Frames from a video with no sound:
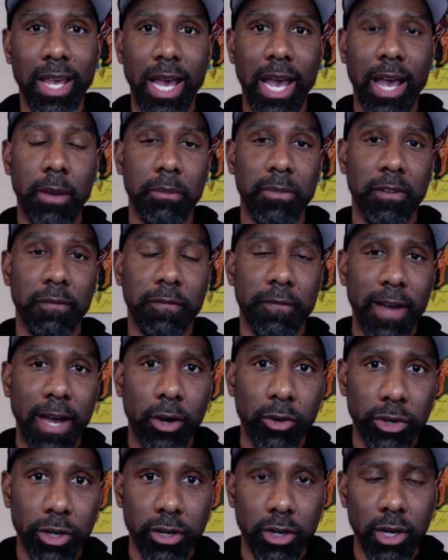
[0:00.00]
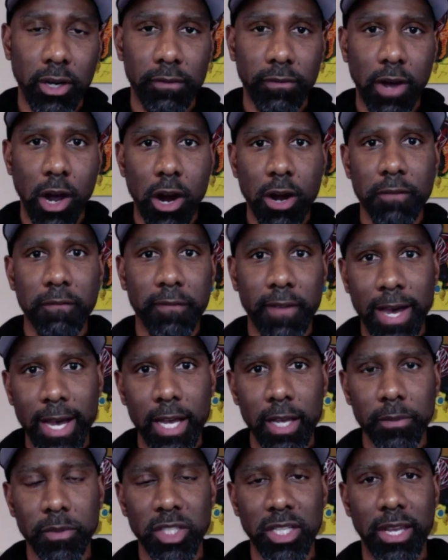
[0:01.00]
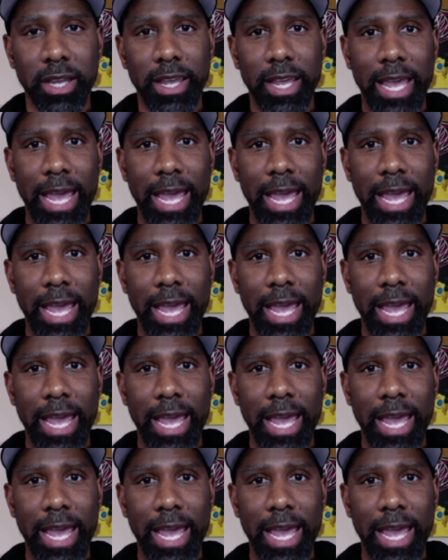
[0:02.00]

I'm the founder of Art Vibes,